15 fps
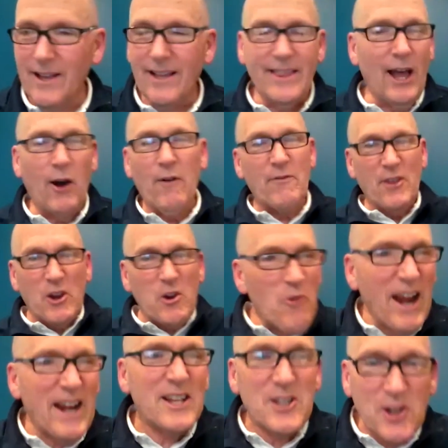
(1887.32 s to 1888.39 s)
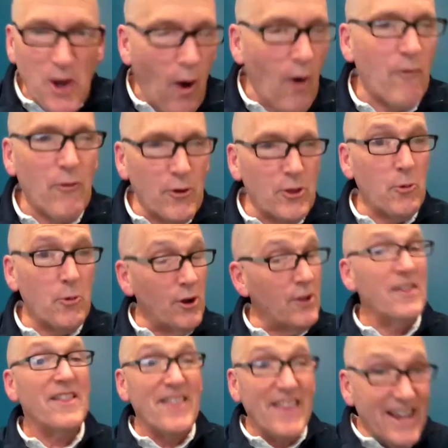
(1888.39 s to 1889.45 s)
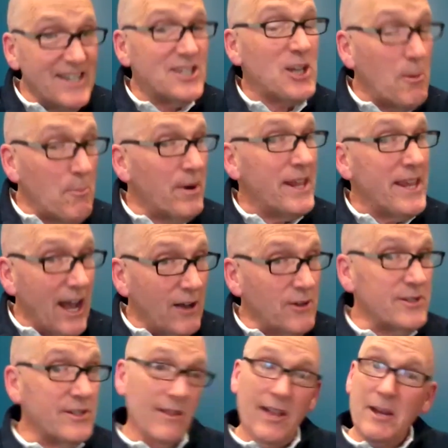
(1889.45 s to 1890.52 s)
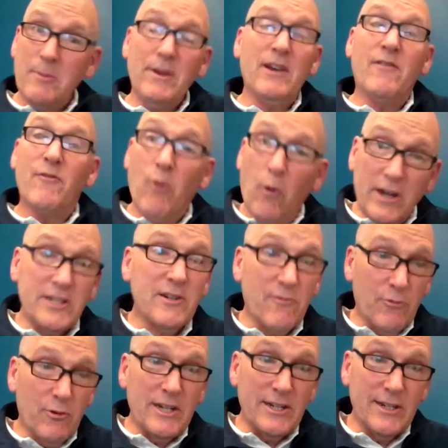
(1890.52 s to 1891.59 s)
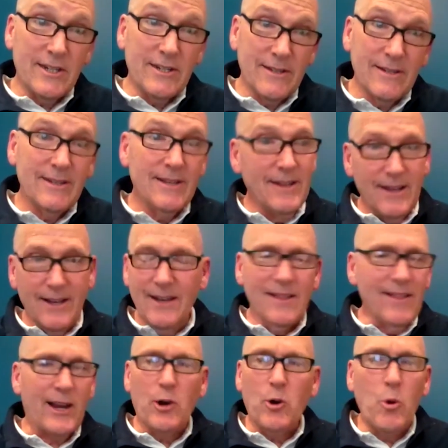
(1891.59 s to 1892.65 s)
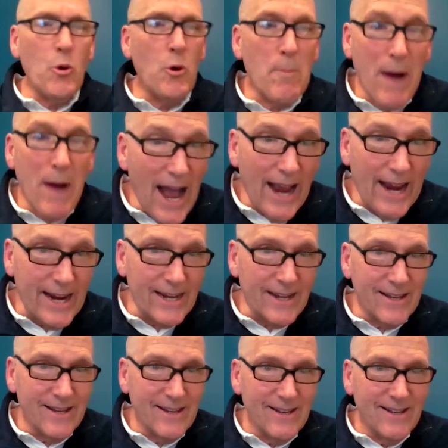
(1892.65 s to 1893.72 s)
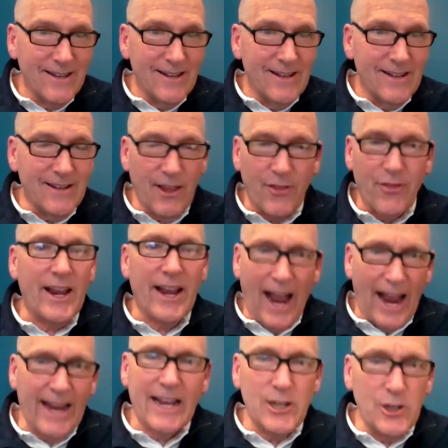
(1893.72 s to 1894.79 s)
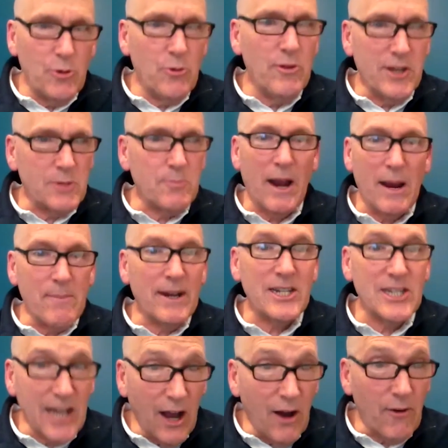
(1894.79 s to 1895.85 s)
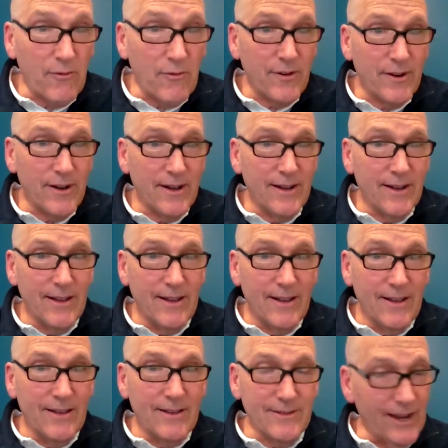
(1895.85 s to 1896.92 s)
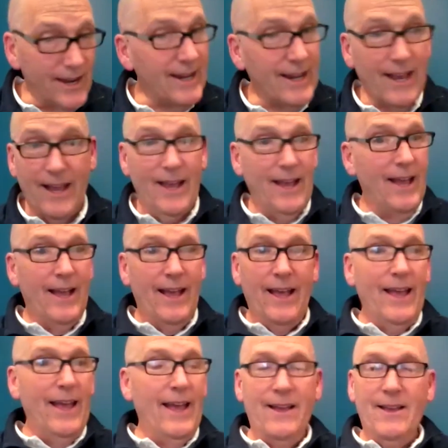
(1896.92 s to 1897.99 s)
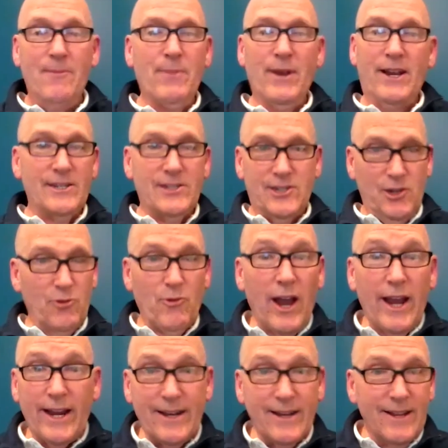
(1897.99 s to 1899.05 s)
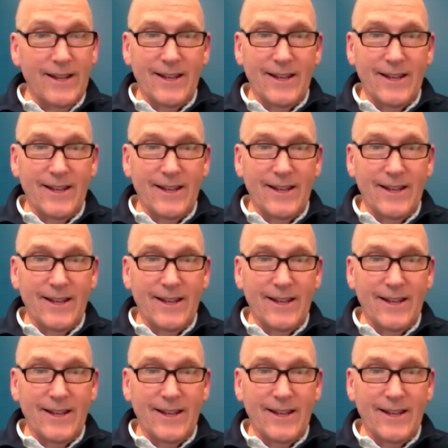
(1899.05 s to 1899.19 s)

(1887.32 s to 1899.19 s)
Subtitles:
Now, if the greatest golfer in the world needs somebody else to like be a voice of reason, like who am I to think I can do this by myself? It's like, because you're right.